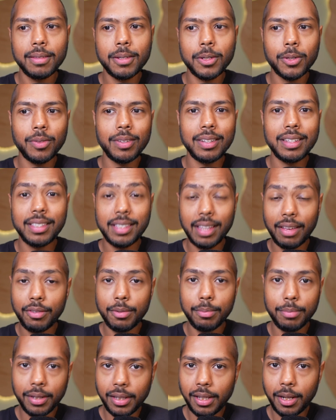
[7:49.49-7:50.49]
There's only
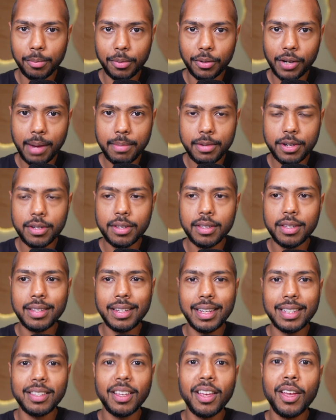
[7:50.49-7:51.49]
7 billion parameters.
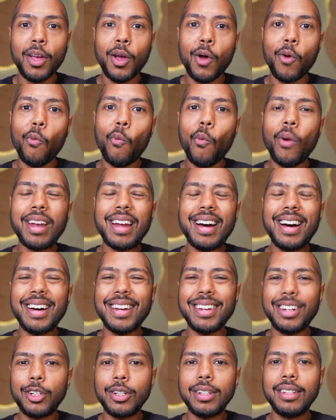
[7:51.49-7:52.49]
That's
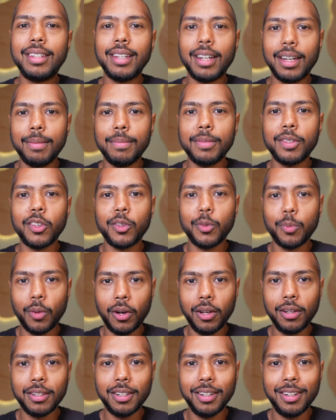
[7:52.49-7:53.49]
100 times
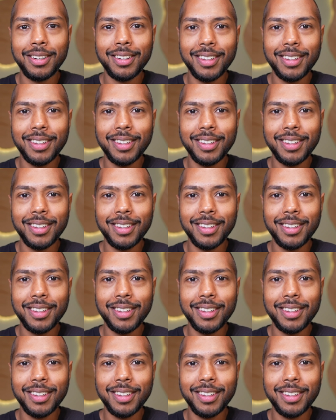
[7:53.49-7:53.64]
smaller